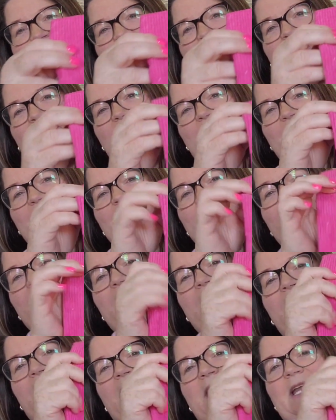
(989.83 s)
But um,
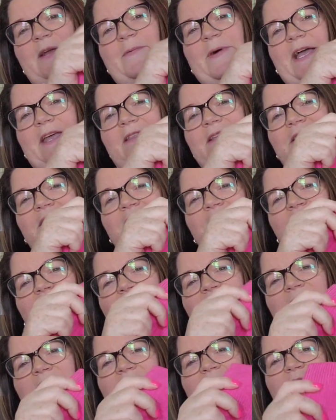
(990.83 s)
anyway, this is
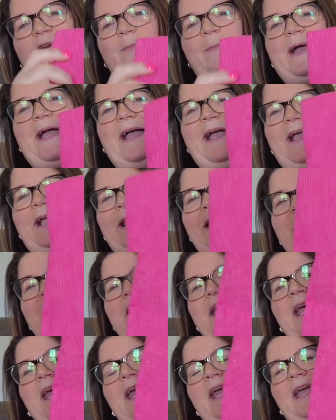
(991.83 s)
just a little bag.
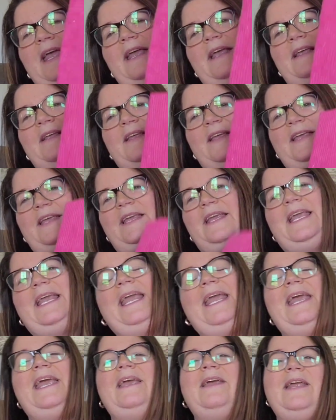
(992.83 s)

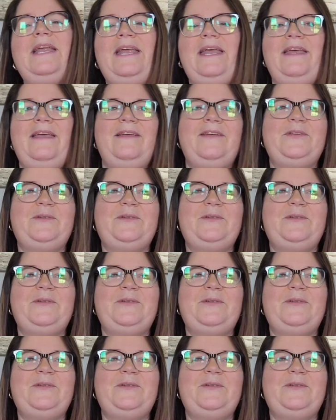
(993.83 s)
It,